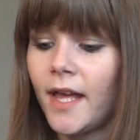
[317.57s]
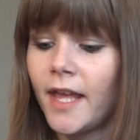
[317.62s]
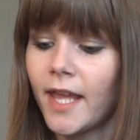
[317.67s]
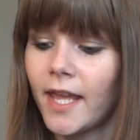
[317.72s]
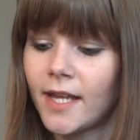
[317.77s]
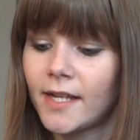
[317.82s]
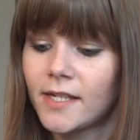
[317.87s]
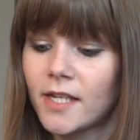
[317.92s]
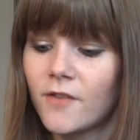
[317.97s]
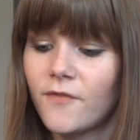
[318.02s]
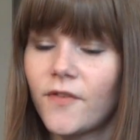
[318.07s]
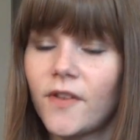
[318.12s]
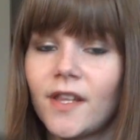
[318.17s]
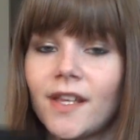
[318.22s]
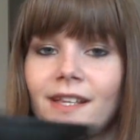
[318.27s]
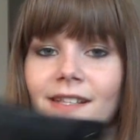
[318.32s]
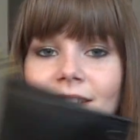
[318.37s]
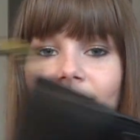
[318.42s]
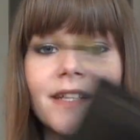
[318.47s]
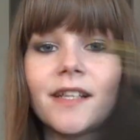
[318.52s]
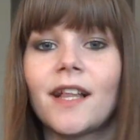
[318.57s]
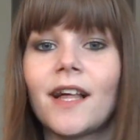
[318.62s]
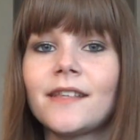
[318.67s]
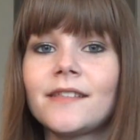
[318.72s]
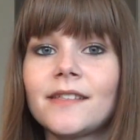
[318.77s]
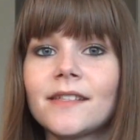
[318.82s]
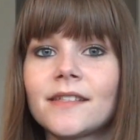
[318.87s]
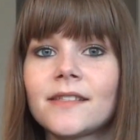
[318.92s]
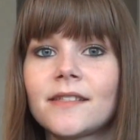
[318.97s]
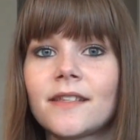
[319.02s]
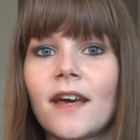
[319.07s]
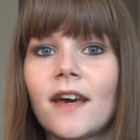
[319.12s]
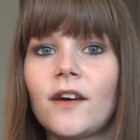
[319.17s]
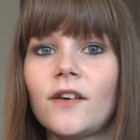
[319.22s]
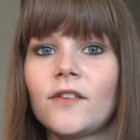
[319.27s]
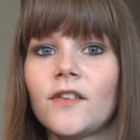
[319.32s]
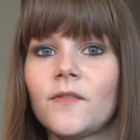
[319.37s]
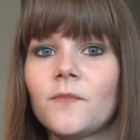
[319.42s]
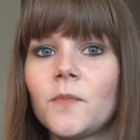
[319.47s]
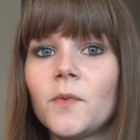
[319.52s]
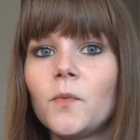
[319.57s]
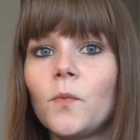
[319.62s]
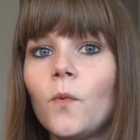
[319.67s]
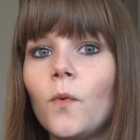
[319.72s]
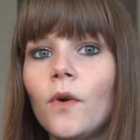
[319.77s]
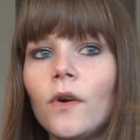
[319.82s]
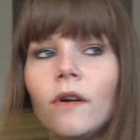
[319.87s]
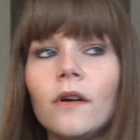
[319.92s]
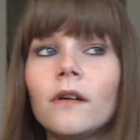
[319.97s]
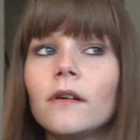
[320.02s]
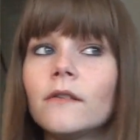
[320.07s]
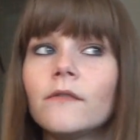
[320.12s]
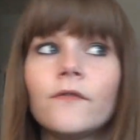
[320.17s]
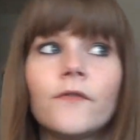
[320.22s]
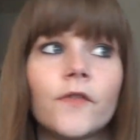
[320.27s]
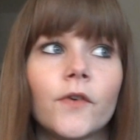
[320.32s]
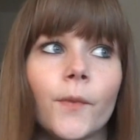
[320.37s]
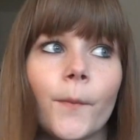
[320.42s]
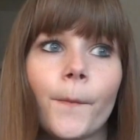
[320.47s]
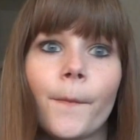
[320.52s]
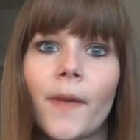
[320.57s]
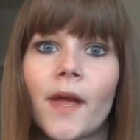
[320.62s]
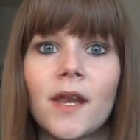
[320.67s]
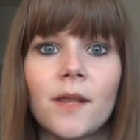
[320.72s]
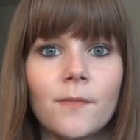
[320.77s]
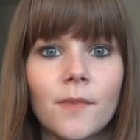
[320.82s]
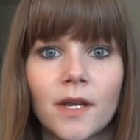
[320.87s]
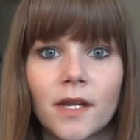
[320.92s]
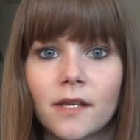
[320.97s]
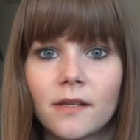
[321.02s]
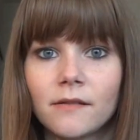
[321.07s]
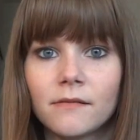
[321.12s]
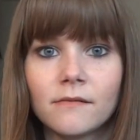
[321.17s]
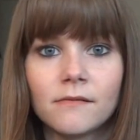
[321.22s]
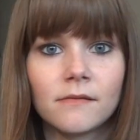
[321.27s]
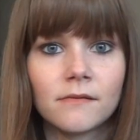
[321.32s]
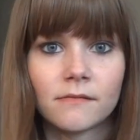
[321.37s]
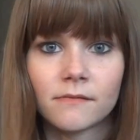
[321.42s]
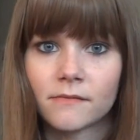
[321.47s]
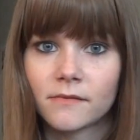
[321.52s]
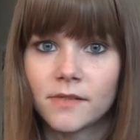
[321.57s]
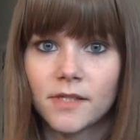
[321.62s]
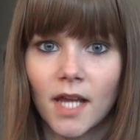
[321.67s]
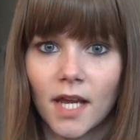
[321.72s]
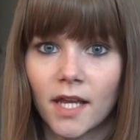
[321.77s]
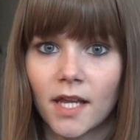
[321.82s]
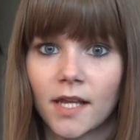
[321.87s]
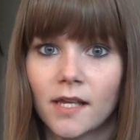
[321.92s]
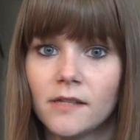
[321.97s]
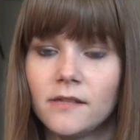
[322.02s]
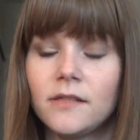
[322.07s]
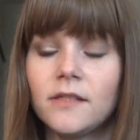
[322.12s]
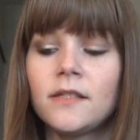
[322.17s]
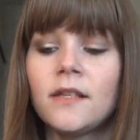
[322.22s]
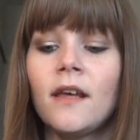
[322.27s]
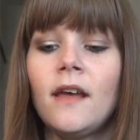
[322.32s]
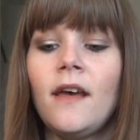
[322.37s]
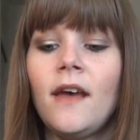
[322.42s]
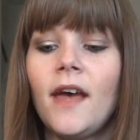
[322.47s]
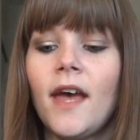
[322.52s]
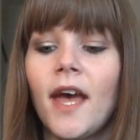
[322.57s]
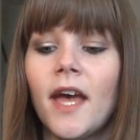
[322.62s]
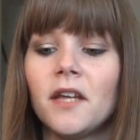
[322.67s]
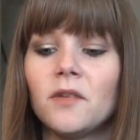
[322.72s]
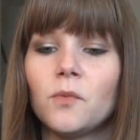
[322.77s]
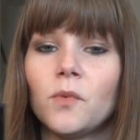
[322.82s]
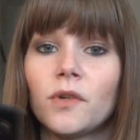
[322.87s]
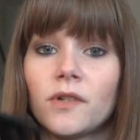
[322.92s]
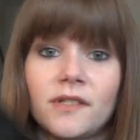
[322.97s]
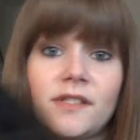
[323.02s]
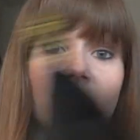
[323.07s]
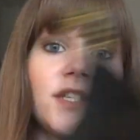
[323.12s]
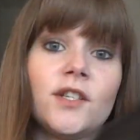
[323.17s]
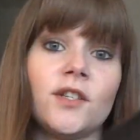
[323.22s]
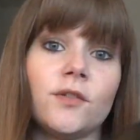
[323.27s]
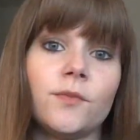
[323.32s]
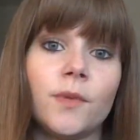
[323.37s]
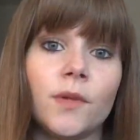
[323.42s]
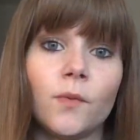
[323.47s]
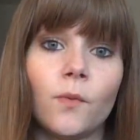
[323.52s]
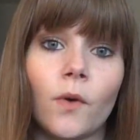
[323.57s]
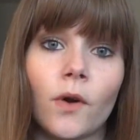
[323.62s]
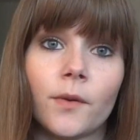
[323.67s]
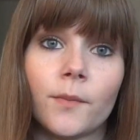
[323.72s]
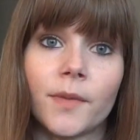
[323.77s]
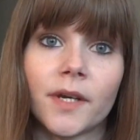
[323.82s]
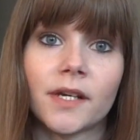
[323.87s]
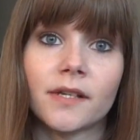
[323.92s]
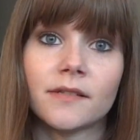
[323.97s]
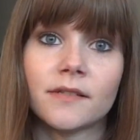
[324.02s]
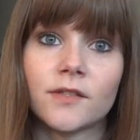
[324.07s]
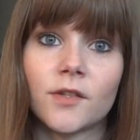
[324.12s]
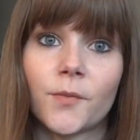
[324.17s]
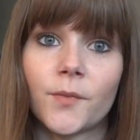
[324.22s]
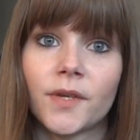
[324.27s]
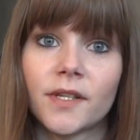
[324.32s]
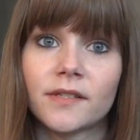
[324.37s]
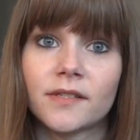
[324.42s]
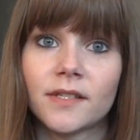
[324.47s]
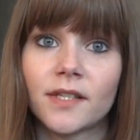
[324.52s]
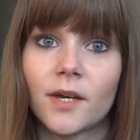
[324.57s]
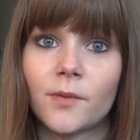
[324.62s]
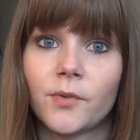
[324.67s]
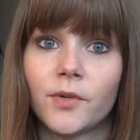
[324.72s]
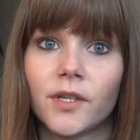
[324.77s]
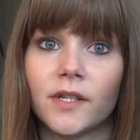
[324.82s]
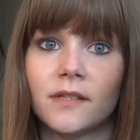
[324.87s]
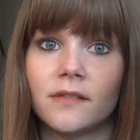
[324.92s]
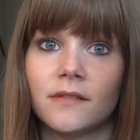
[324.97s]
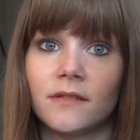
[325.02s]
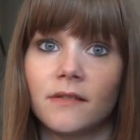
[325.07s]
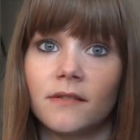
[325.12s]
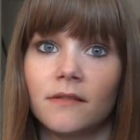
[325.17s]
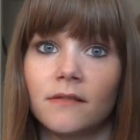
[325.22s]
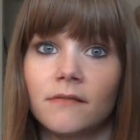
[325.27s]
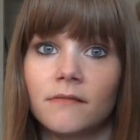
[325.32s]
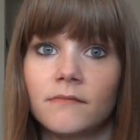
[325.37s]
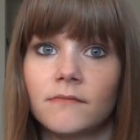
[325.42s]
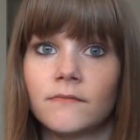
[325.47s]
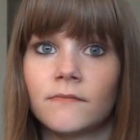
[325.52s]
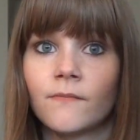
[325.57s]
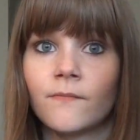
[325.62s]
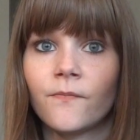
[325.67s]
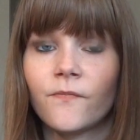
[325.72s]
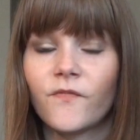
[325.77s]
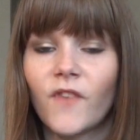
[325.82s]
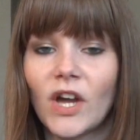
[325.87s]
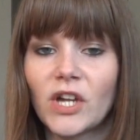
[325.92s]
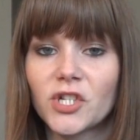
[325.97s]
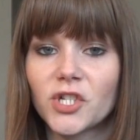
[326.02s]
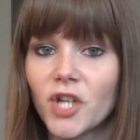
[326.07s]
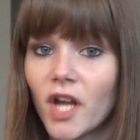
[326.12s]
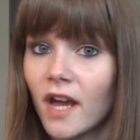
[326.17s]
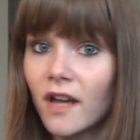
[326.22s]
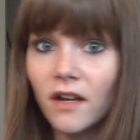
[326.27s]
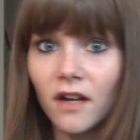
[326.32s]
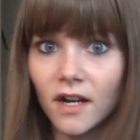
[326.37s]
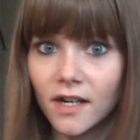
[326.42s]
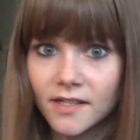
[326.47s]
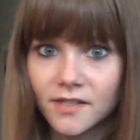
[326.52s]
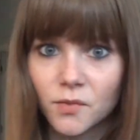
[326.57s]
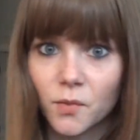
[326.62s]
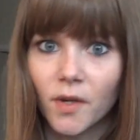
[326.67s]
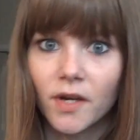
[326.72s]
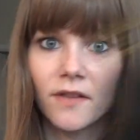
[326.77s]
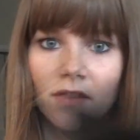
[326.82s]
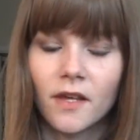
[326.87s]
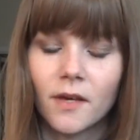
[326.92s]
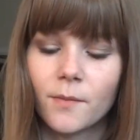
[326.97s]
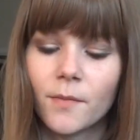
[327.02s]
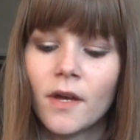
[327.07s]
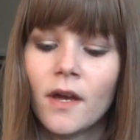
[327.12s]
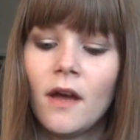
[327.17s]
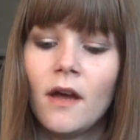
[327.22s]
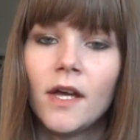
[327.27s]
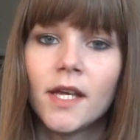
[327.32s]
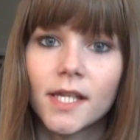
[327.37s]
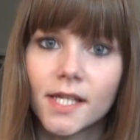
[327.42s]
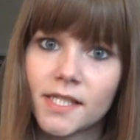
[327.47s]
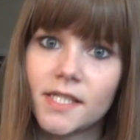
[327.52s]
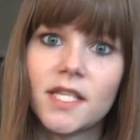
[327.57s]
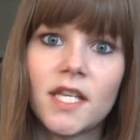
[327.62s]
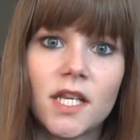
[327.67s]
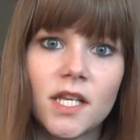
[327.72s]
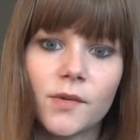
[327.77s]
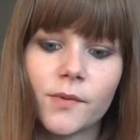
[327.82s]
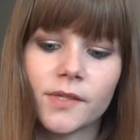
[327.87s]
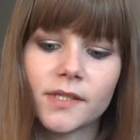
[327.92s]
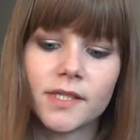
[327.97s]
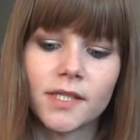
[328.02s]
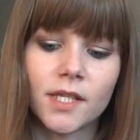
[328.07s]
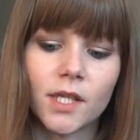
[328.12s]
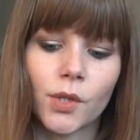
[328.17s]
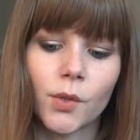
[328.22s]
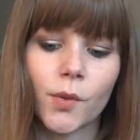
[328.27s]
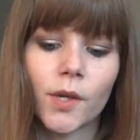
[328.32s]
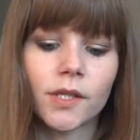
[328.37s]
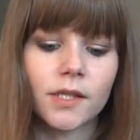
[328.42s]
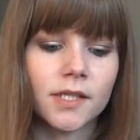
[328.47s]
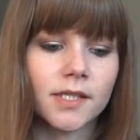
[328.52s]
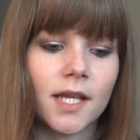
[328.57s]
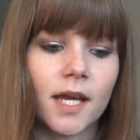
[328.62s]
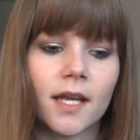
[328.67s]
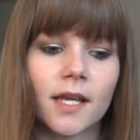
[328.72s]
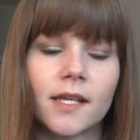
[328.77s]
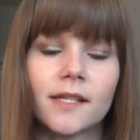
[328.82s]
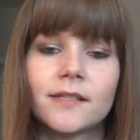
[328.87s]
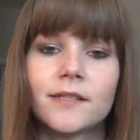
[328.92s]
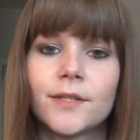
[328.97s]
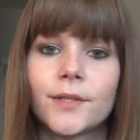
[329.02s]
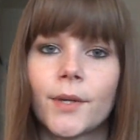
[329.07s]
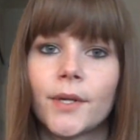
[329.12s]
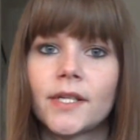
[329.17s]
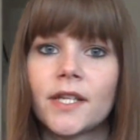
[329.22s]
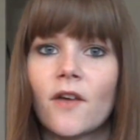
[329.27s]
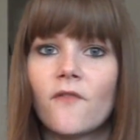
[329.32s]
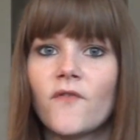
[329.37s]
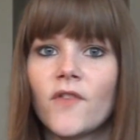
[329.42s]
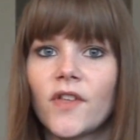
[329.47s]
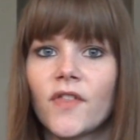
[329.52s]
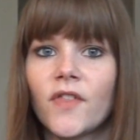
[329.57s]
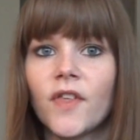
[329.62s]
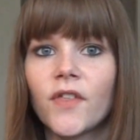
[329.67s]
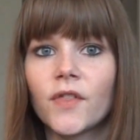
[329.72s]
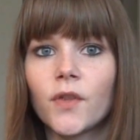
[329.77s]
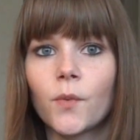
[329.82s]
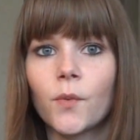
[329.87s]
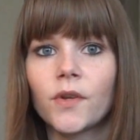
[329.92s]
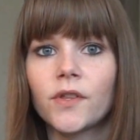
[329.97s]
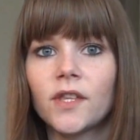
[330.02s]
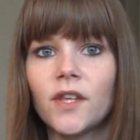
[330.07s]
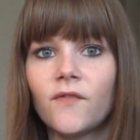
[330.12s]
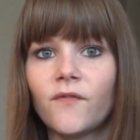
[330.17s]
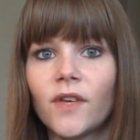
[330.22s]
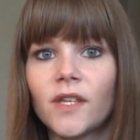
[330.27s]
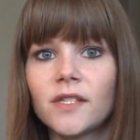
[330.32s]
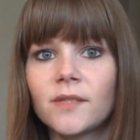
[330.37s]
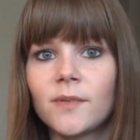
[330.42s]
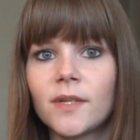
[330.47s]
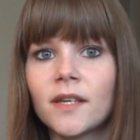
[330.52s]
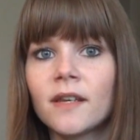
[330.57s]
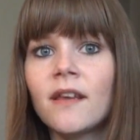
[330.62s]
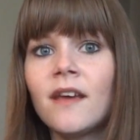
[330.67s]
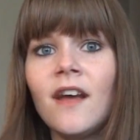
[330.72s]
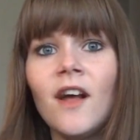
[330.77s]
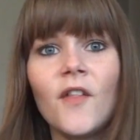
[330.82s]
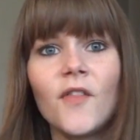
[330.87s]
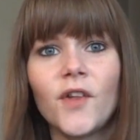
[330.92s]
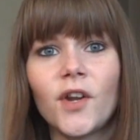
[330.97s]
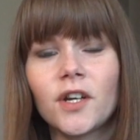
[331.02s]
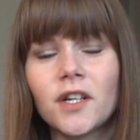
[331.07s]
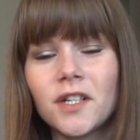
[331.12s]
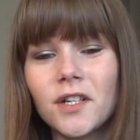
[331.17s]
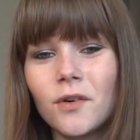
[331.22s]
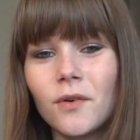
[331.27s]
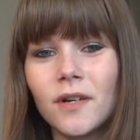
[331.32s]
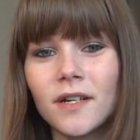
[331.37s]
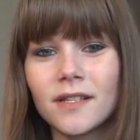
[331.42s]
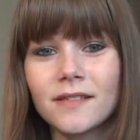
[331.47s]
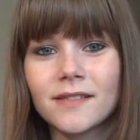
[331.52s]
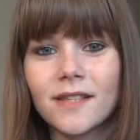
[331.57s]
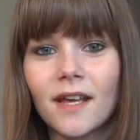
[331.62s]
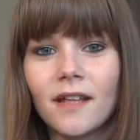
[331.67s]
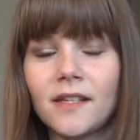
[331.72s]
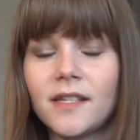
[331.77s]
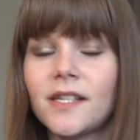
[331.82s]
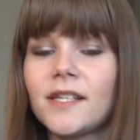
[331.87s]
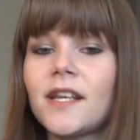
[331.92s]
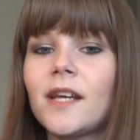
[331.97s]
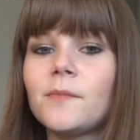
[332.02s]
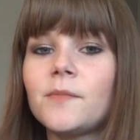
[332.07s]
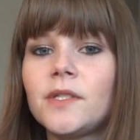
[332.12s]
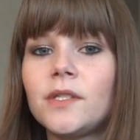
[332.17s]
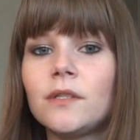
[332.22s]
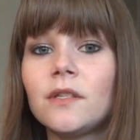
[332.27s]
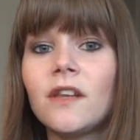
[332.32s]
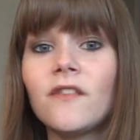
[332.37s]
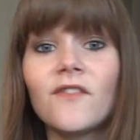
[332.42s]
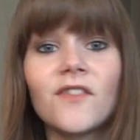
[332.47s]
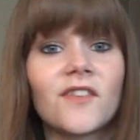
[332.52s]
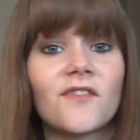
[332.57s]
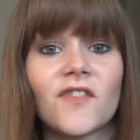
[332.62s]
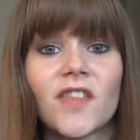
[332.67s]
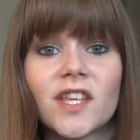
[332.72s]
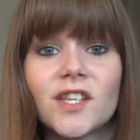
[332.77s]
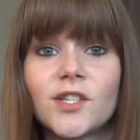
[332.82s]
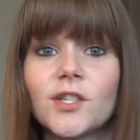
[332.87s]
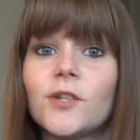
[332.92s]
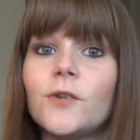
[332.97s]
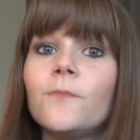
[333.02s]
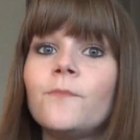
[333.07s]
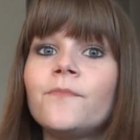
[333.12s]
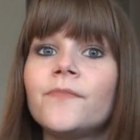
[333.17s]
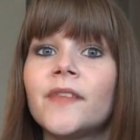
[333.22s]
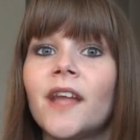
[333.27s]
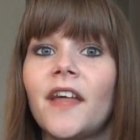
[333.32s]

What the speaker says: And I feel like it's a classic style. They've been worn for many, many decades and will continue to be worn because so many celebrities and fashion icons wear them continuously throughout the decades. So I definitely think they're worth the investment. They're not going to go out of style anytime soon, even if they do.